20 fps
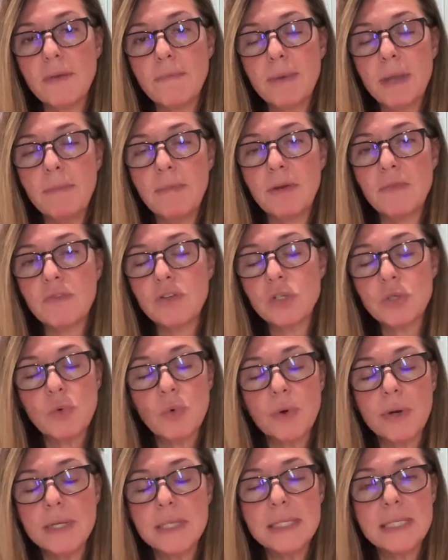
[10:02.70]
PB
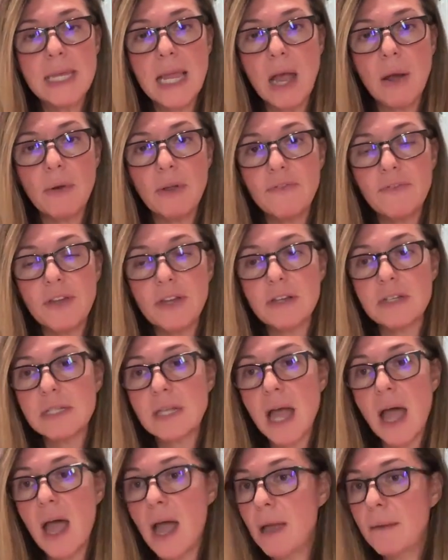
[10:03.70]
Restore and see how he feels.
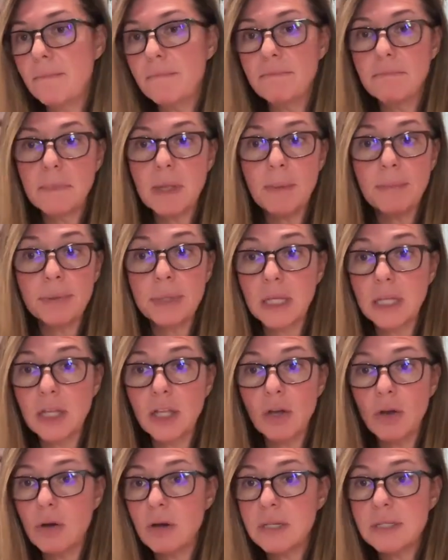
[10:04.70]
I'm completely
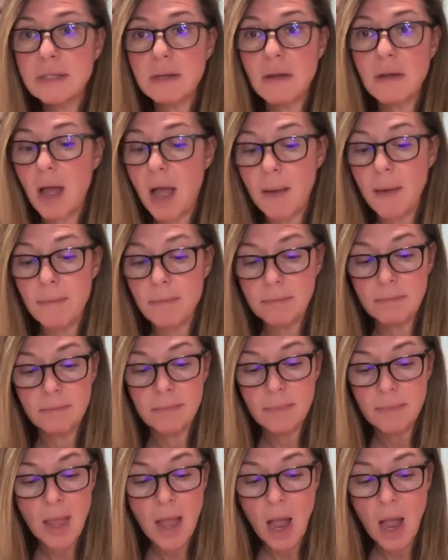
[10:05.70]
hooked. I'm
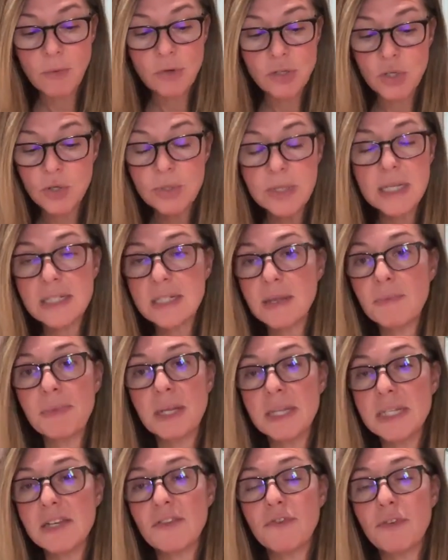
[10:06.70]
I was using
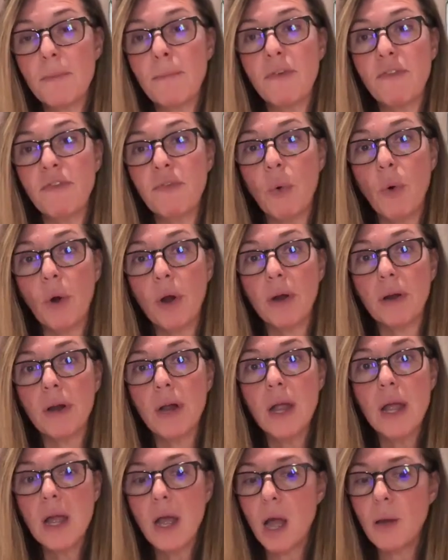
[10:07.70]
something different before.
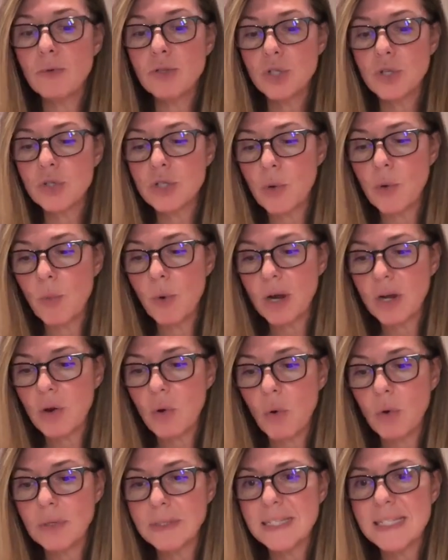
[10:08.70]
I was using one
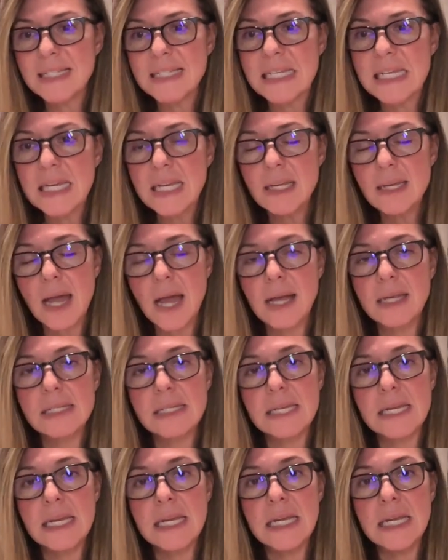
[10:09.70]
called Seed, S
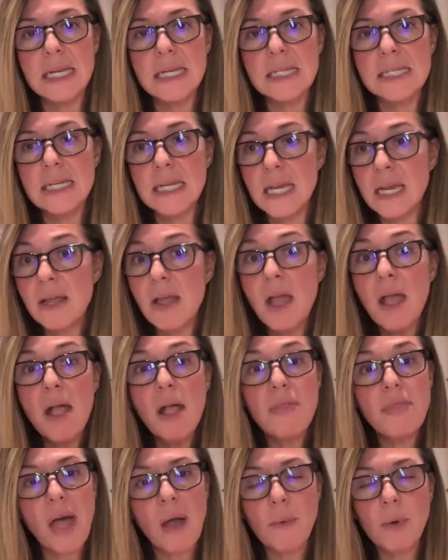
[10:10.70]
E E D.
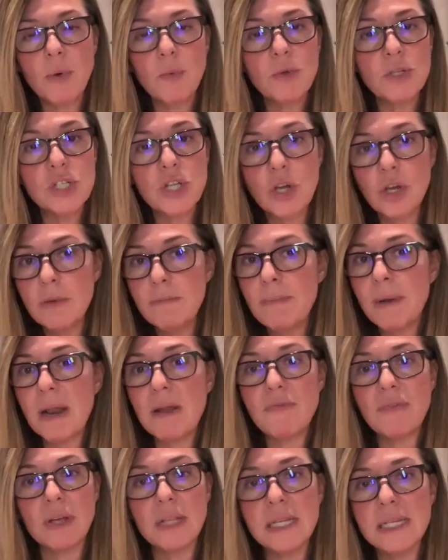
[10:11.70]
That one was good, but I
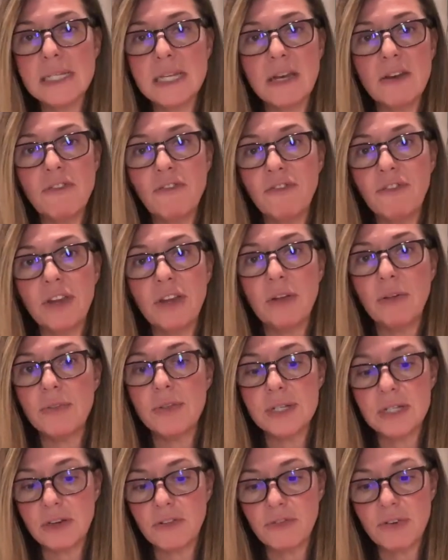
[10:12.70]
really didn't feel the
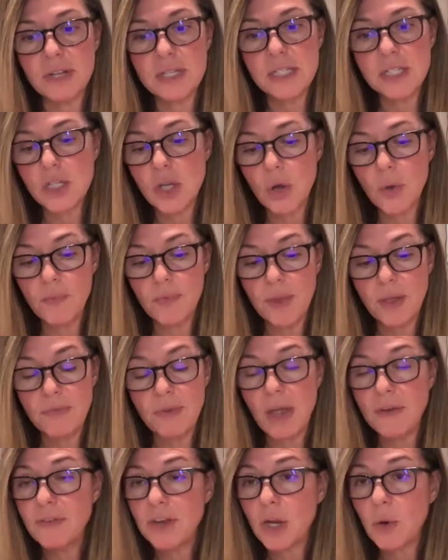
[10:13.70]
difference. So if you
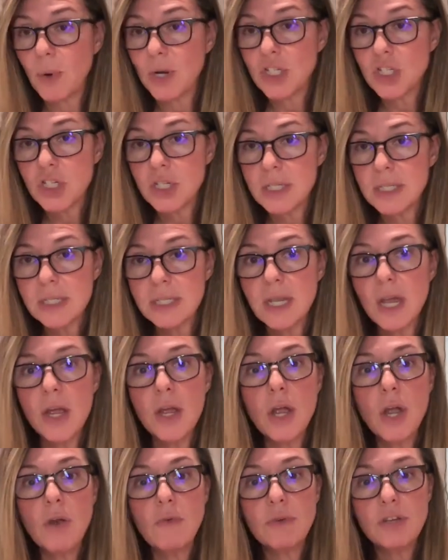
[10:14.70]
have any questions,
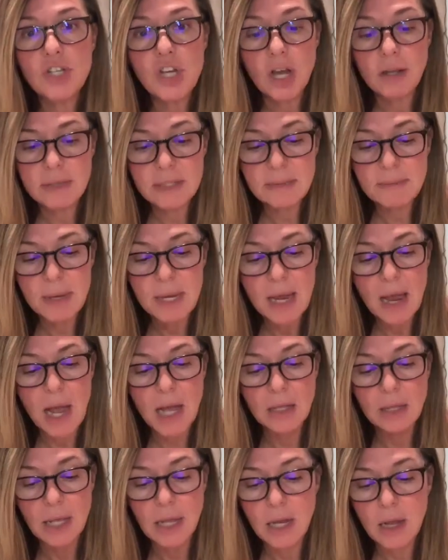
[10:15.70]
reach out to me.
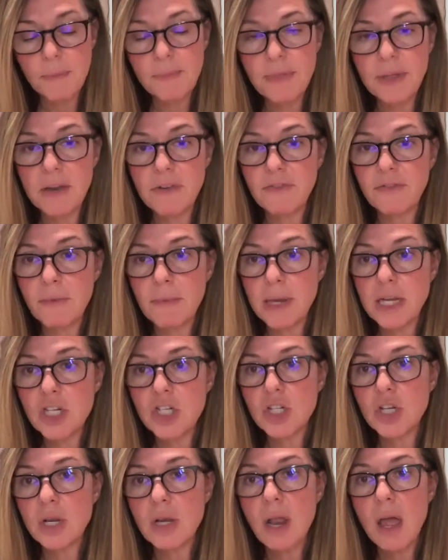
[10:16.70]
I'll link up the
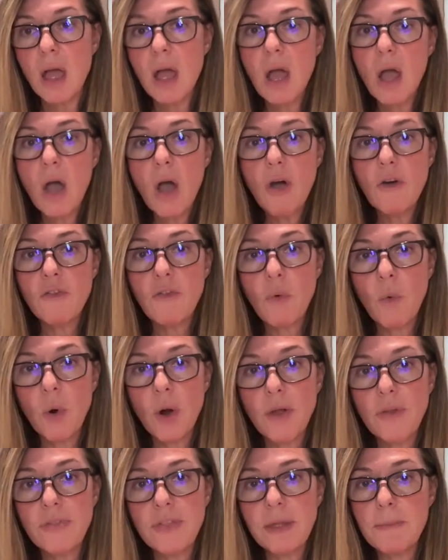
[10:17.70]
information
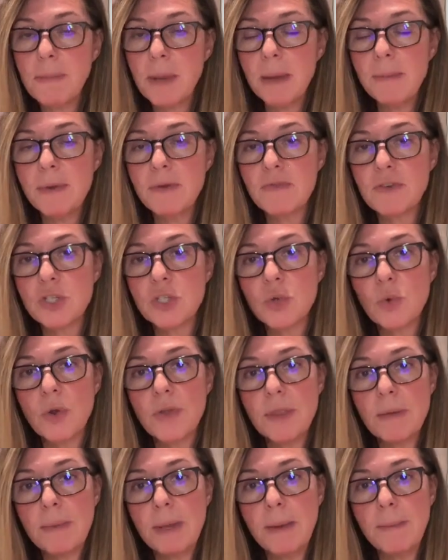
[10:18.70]
for the PB Restore and
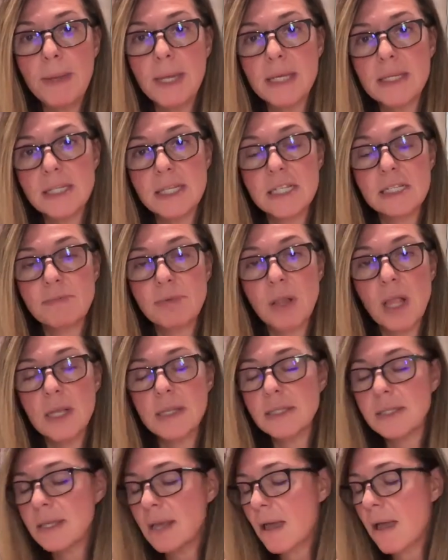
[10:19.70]
the PB Assist
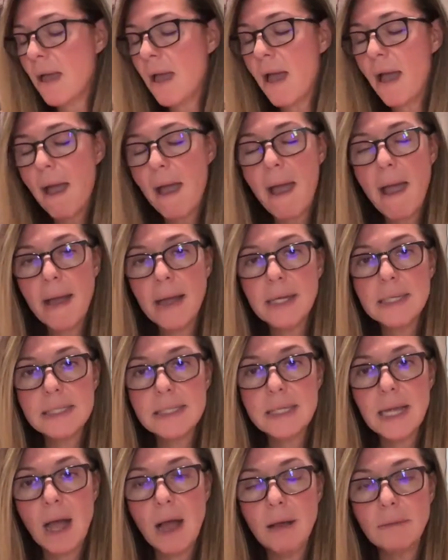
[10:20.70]
Plus
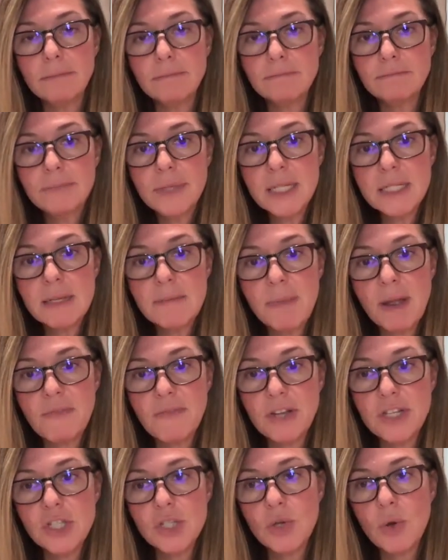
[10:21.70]
and um, that's it, my
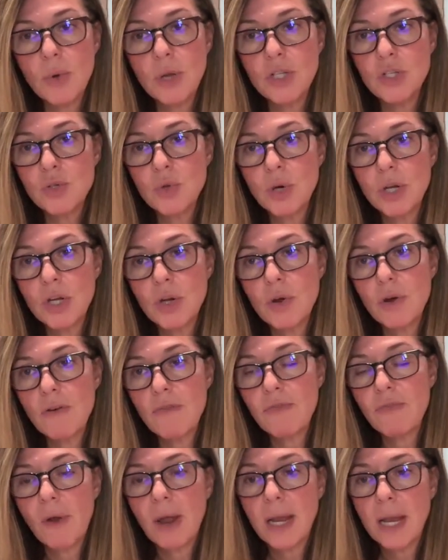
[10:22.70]
friends. So enjoy your
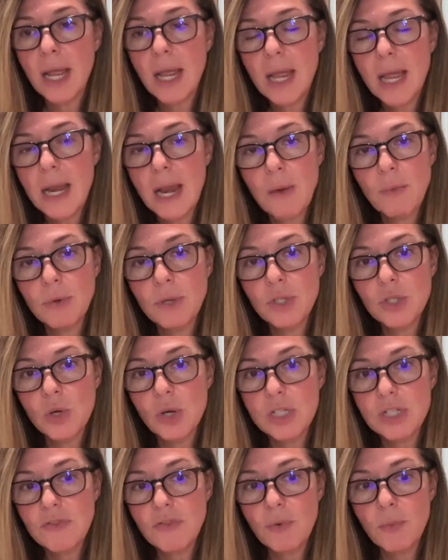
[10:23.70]
Friday, and I will
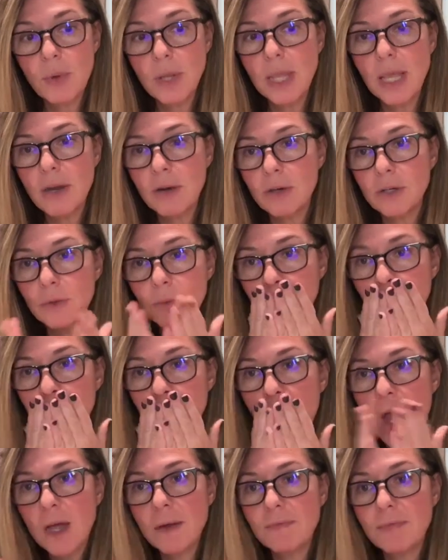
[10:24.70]
talk to everyone later.
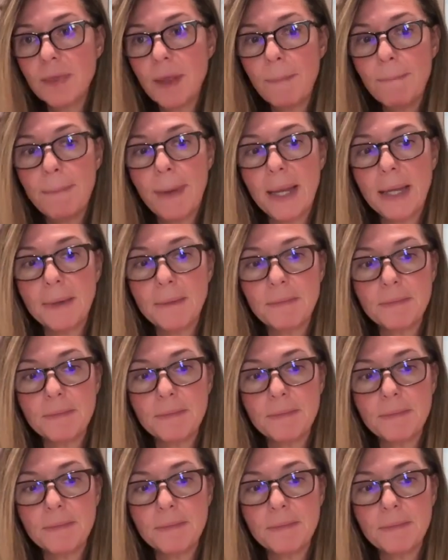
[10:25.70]
Bye.